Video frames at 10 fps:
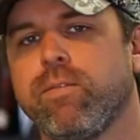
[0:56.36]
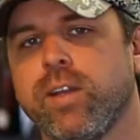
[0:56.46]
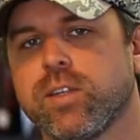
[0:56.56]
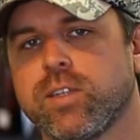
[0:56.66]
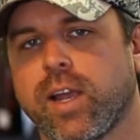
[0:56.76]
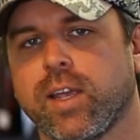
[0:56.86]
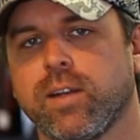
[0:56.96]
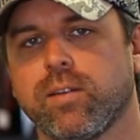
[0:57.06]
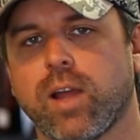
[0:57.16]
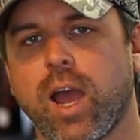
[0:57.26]
feet a
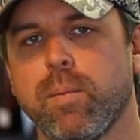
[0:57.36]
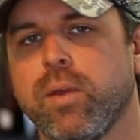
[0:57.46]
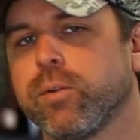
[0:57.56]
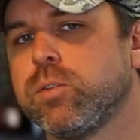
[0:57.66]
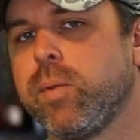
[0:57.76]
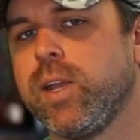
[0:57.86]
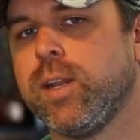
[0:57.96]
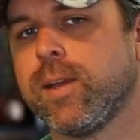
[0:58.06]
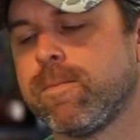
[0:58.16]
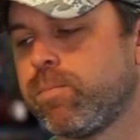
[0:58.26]
second IBO
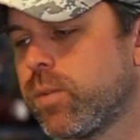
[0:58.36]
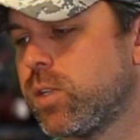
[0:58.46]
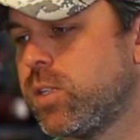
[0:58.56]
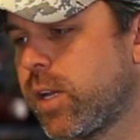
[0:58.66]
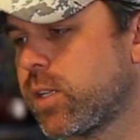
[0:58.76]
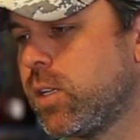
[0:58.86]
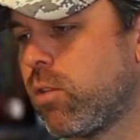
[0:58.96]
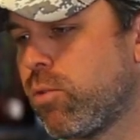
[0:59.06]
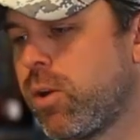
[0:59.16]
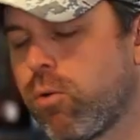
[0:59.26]
speed, 6
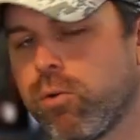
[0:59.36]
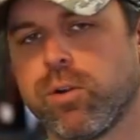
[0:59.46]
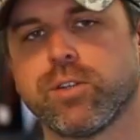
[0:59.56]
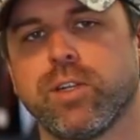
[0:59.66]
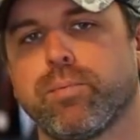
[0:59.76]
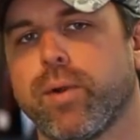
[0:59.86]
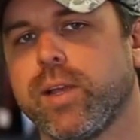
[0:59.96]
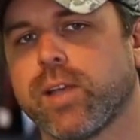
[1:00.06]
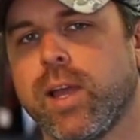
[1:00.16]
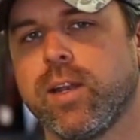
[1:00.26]
3/4 inch
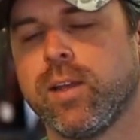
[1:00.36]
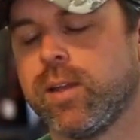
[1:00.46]
brace height.